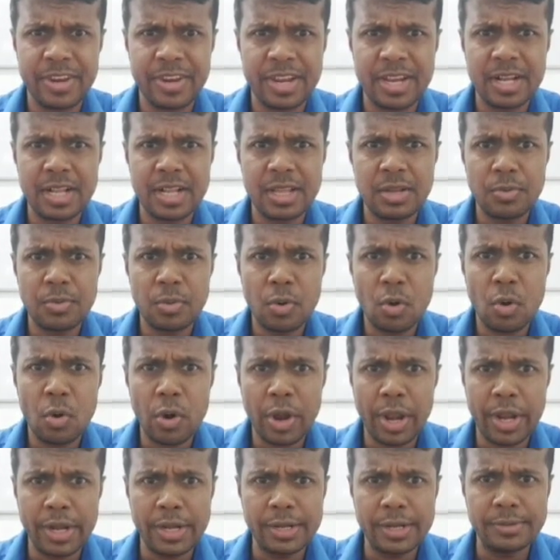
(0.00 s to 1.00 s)
Wrinkle the
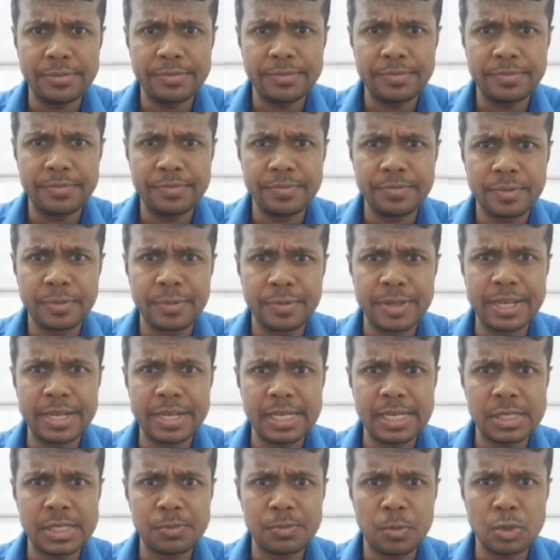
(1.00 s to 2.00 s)
forehead, whether
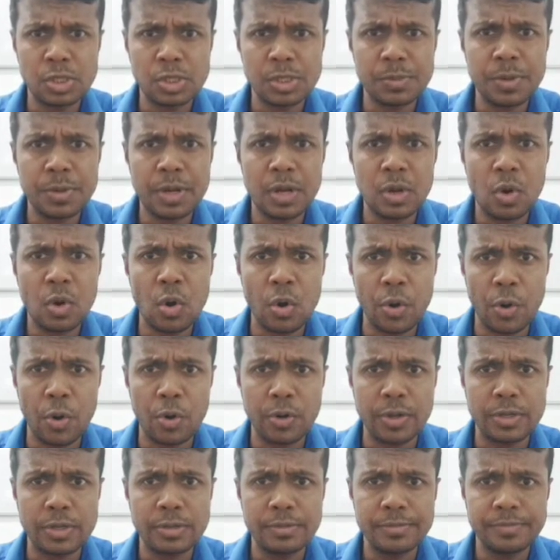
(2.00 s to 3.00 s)
it is possible or
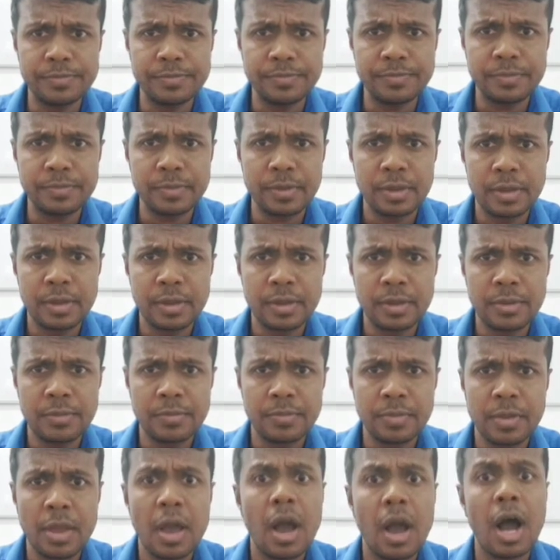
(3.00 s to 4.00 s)
not.
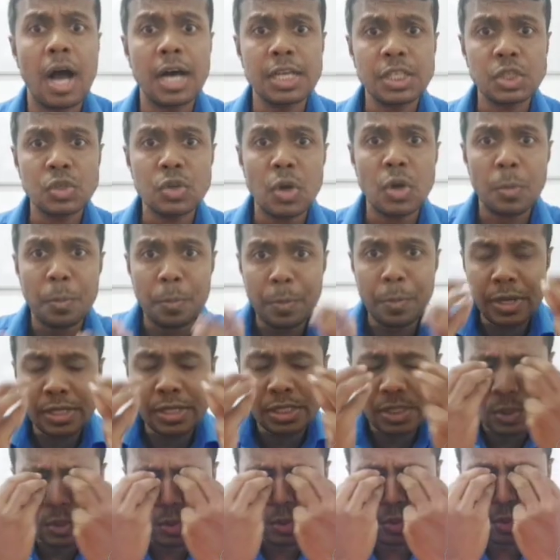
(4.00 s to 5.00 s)
Ask your
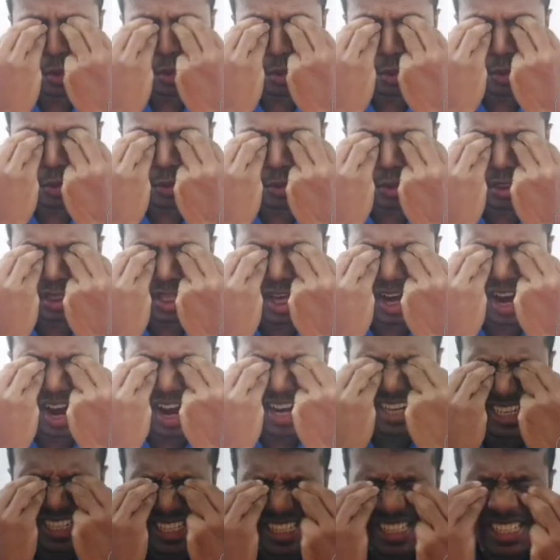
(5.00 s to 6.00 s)
patient to close the
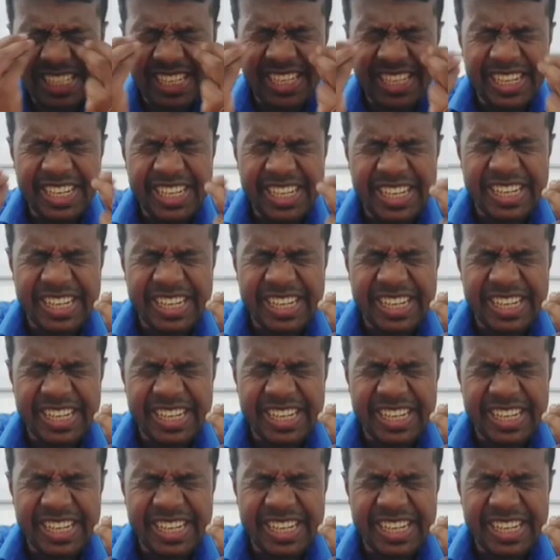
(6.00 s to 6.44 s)
eyes